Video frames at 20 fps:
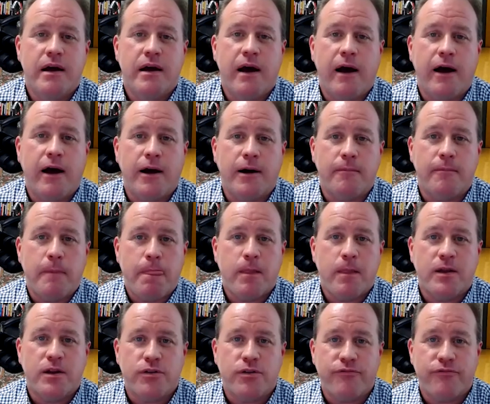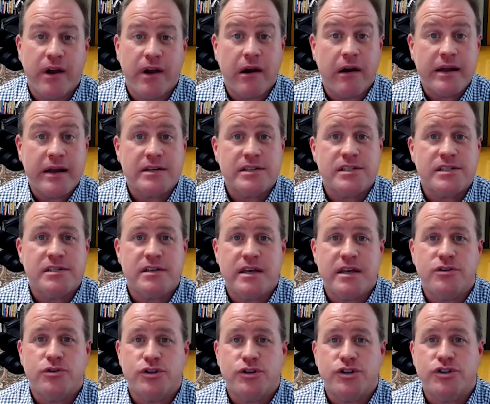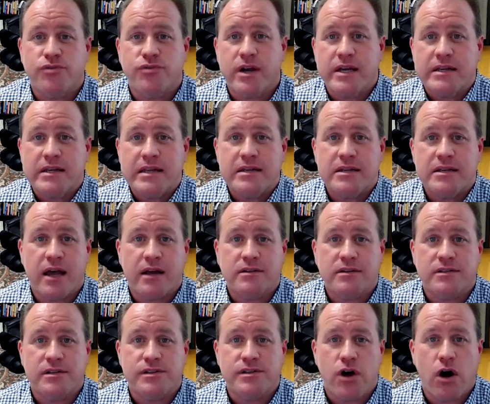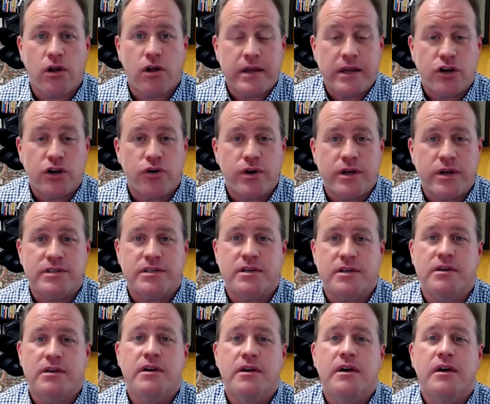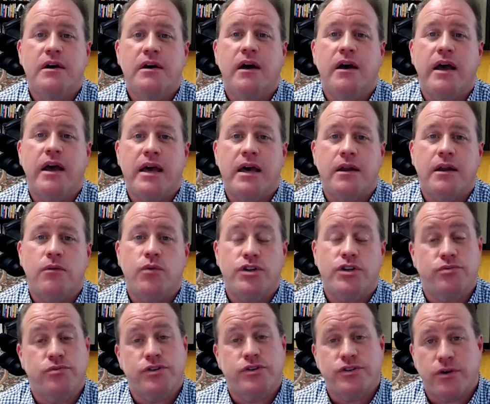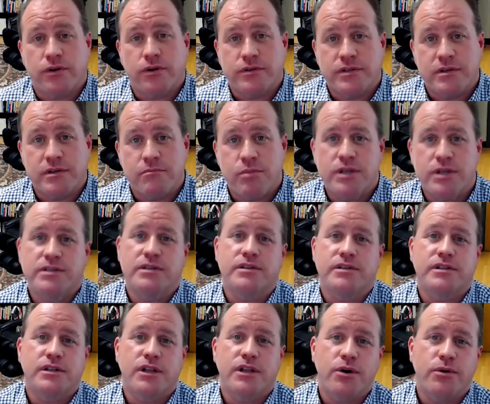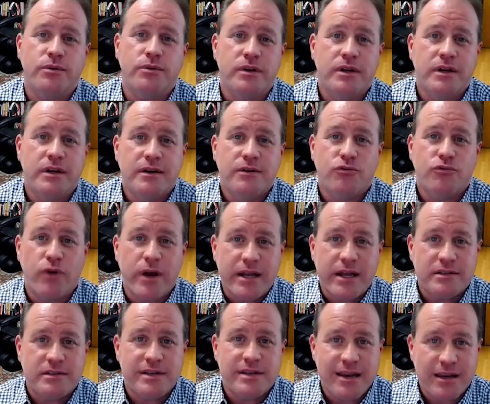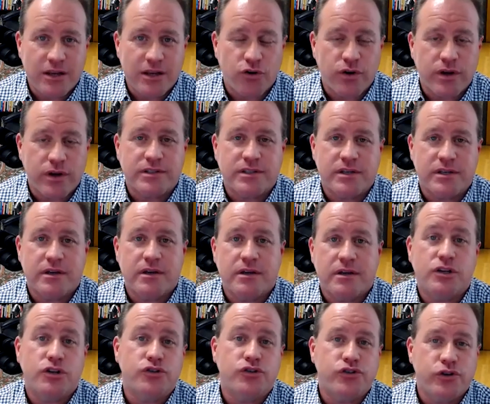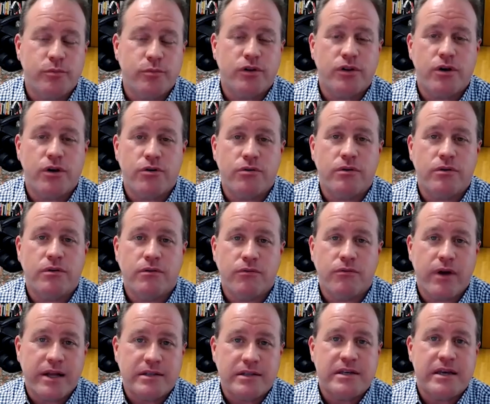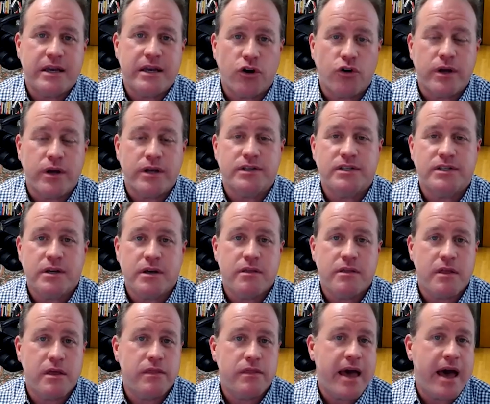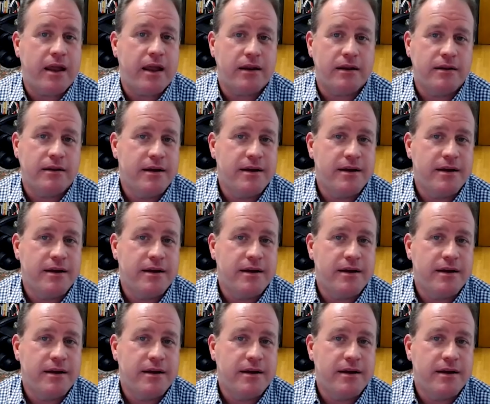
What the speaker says: the various interest rate indexes all increasing, and which results in business loan rates increasing and consumer loan rates increasing. And then that